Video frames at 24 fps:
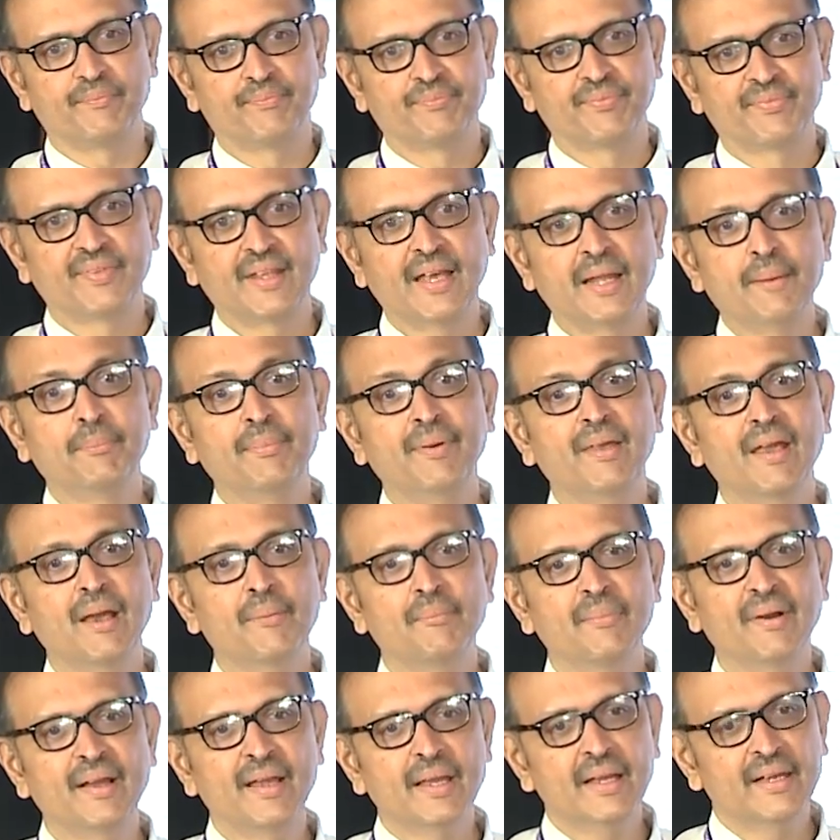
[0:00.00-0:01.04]
Then
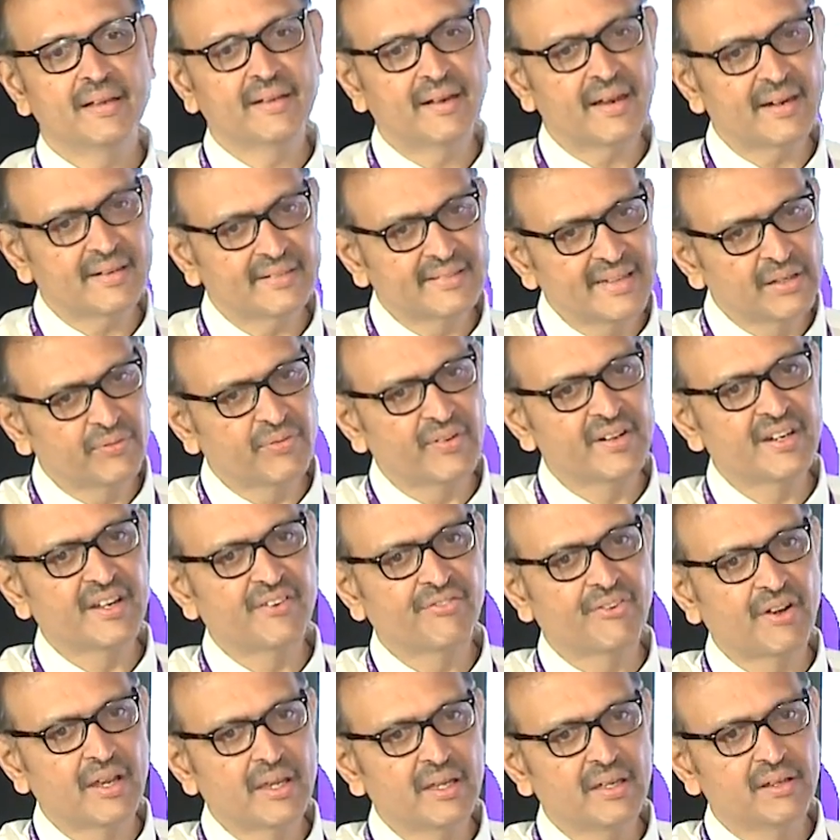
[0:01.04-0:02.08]
BMI greater than
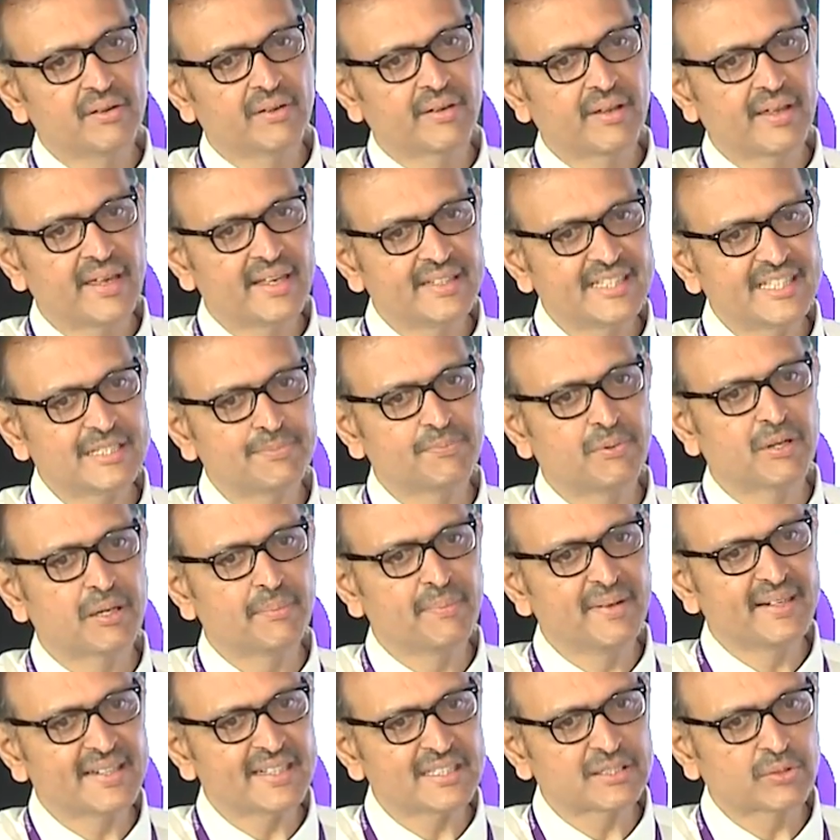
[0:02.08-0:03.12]
25 kgs per
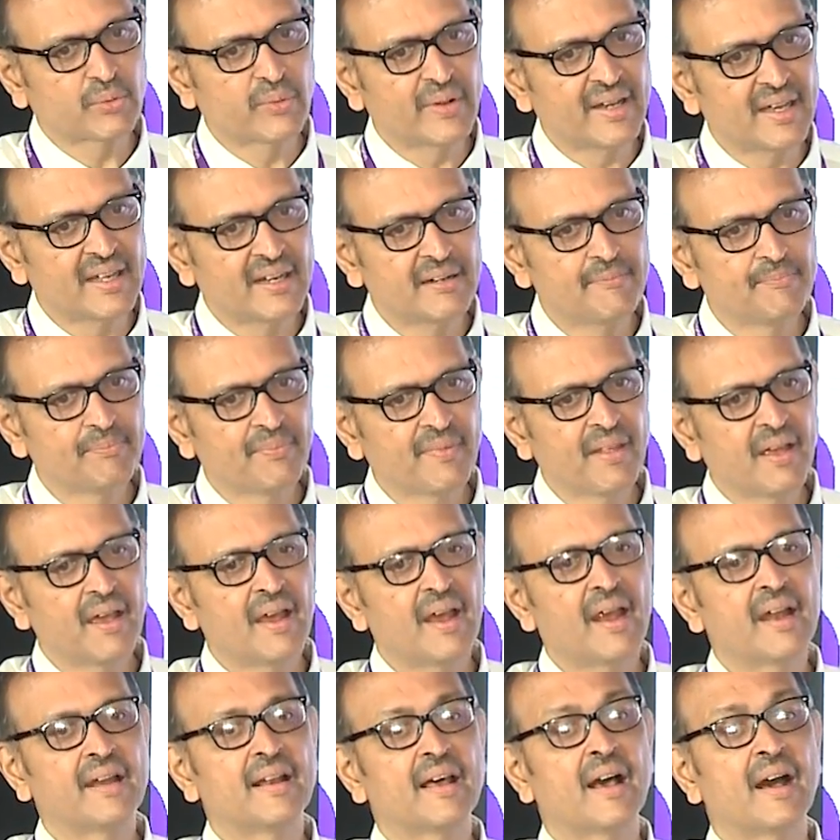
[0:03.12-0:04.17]
meter square
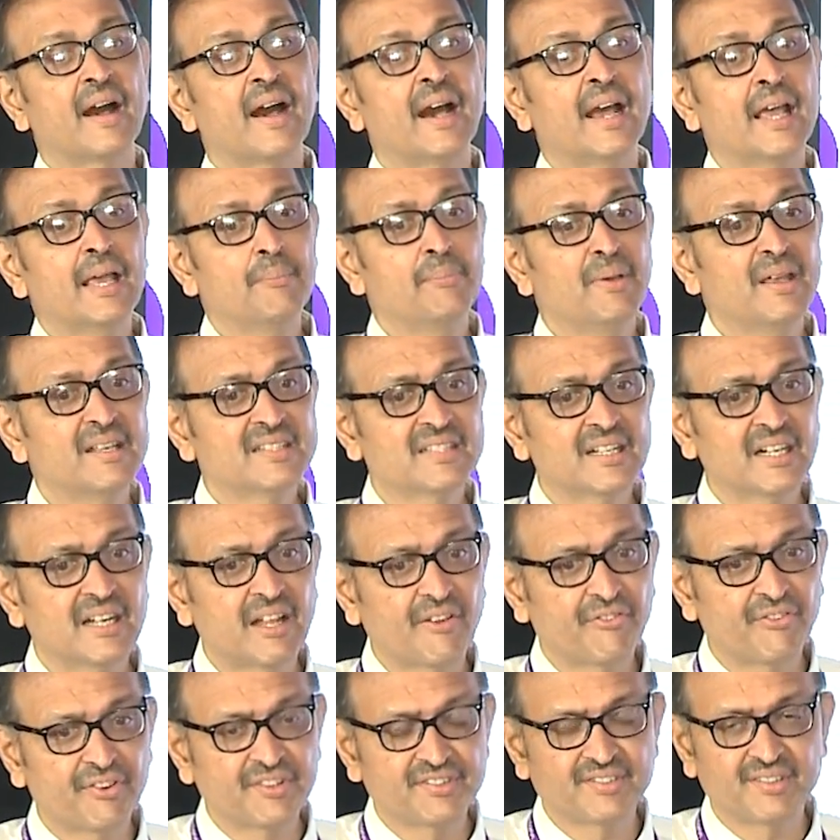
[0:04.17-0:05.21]
and a high basal
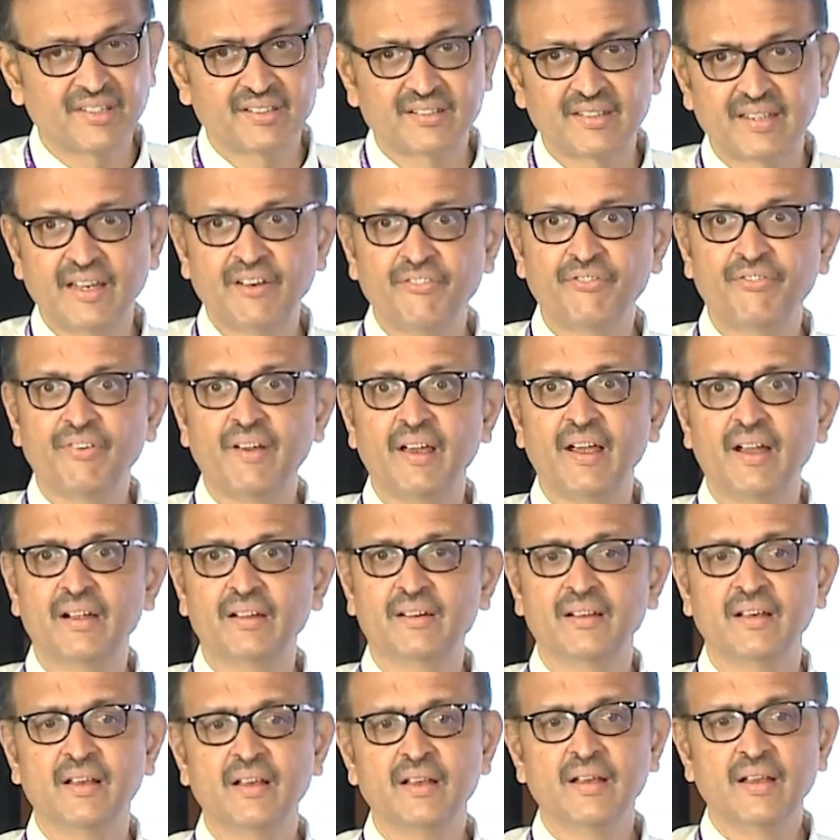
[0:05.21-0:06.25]
FSH. In fact,
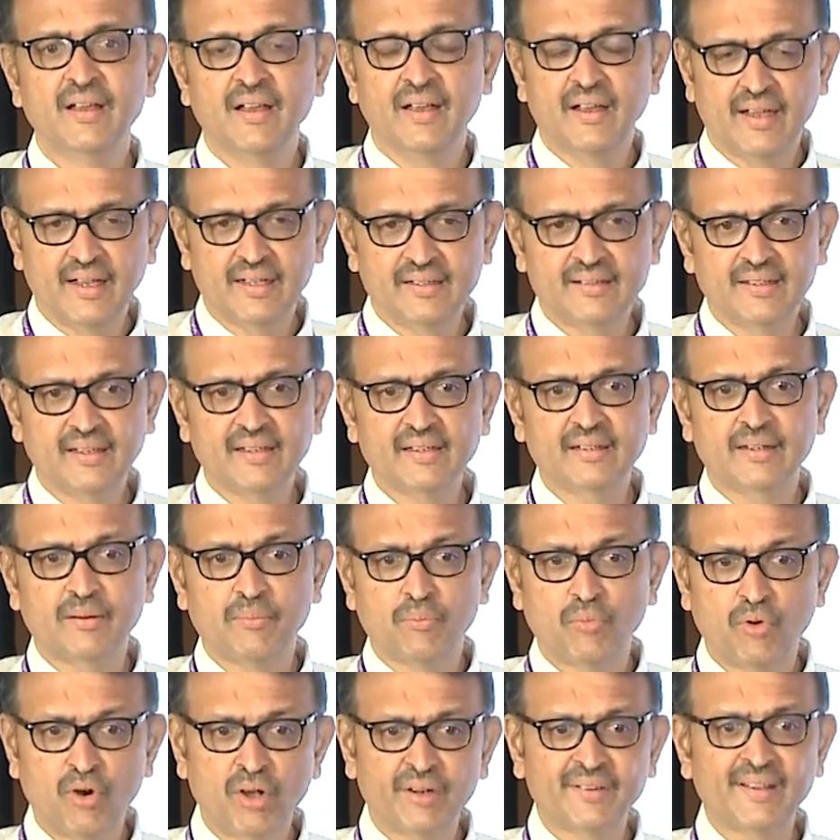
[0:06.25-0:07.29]
I think
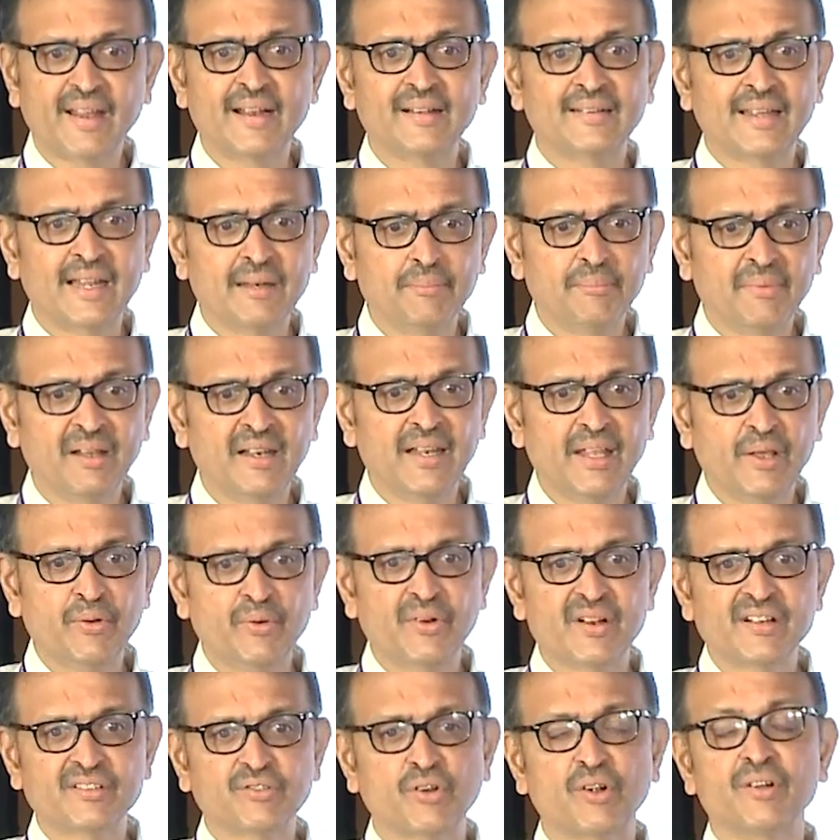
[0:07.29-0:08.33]
more than 10
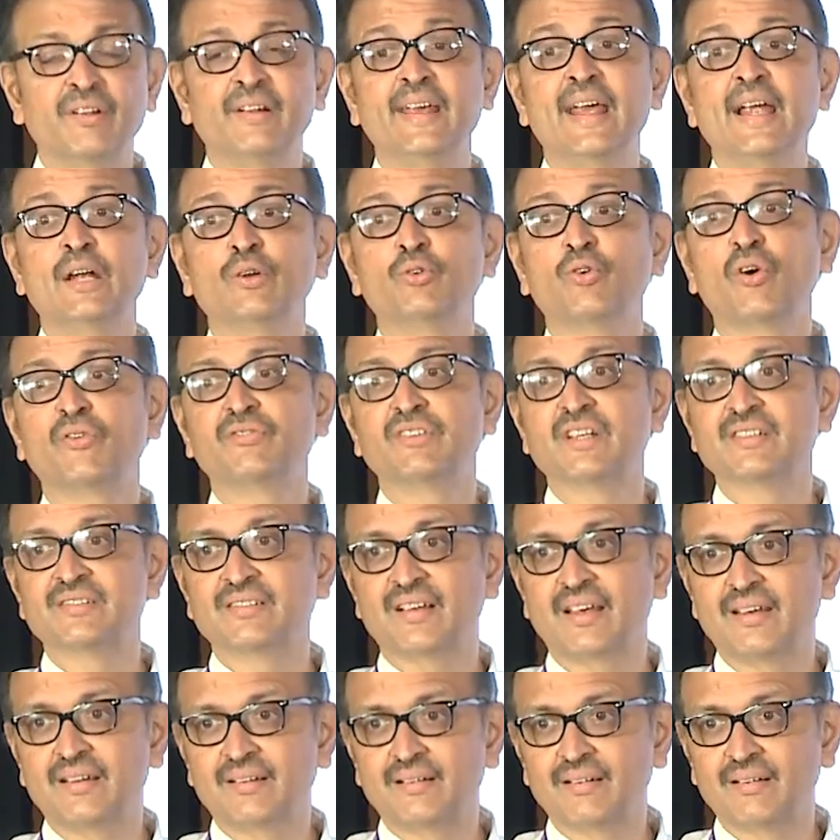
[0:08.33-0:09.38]
milliunits on day 2 of the
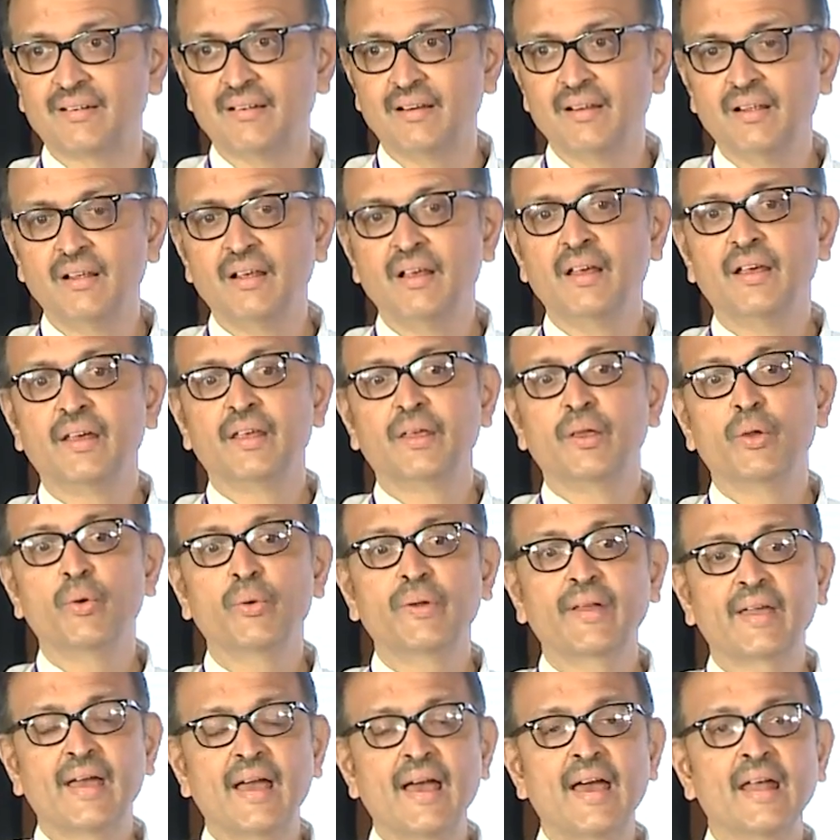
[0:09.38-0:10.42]
cycle, you
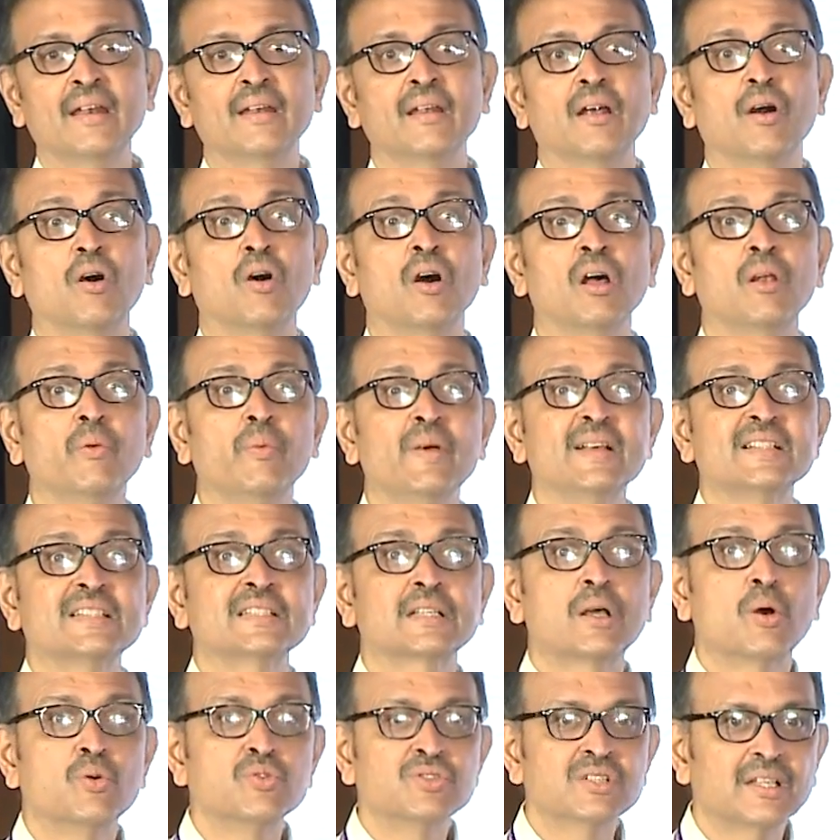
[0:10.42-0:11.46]
can always
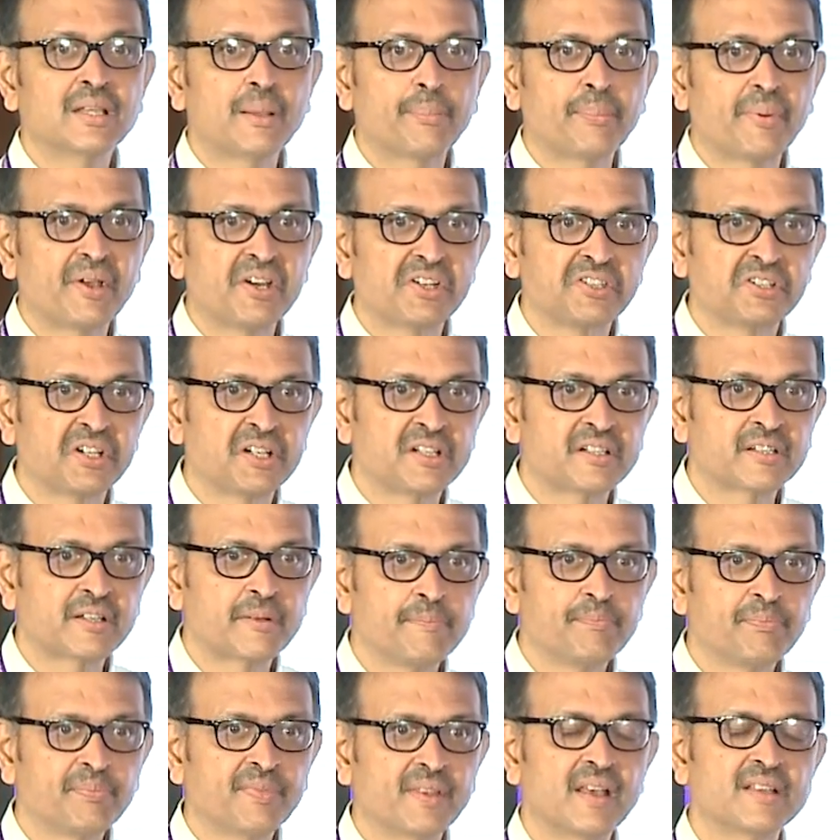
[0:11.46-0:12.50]
counsel the patient,
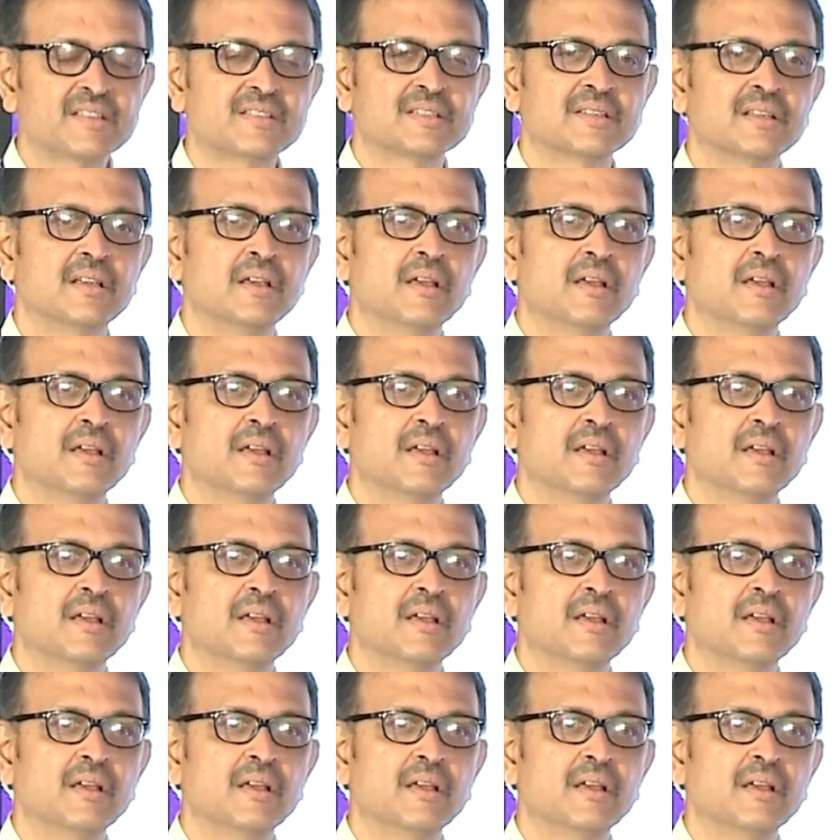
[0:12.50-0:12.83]
yes,